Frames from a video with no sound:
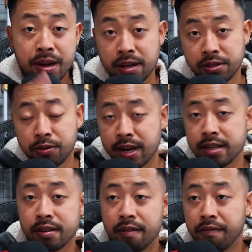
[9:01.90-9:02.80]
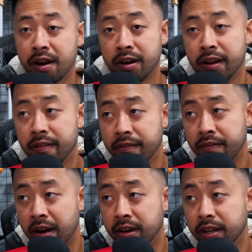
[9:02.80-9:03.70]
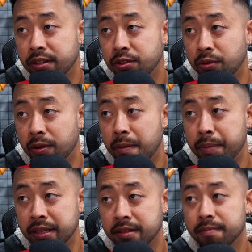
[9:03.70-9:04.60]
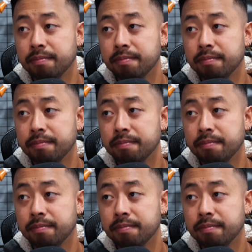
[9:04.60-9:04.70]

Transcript: and I'll see you guys very, very soon. Peace.